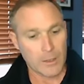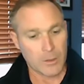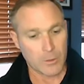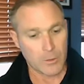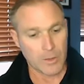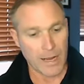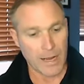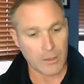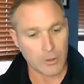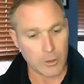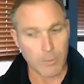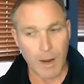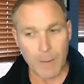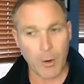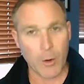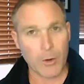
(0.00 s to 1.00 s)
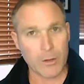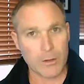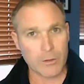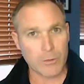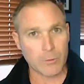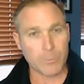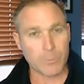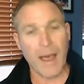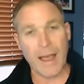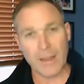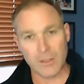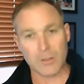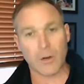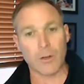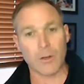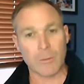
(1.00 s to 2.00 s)
so that I could do my part to
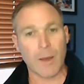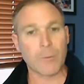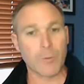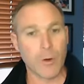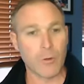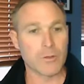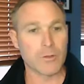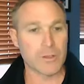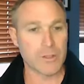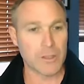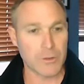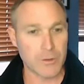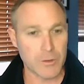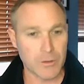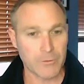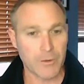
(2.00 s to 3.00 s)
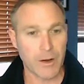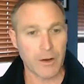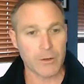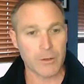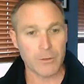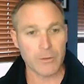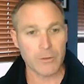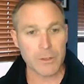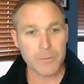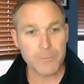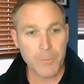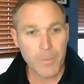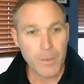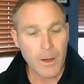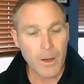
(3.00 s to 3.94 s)
pass it on to my brothers and sisters in fire service.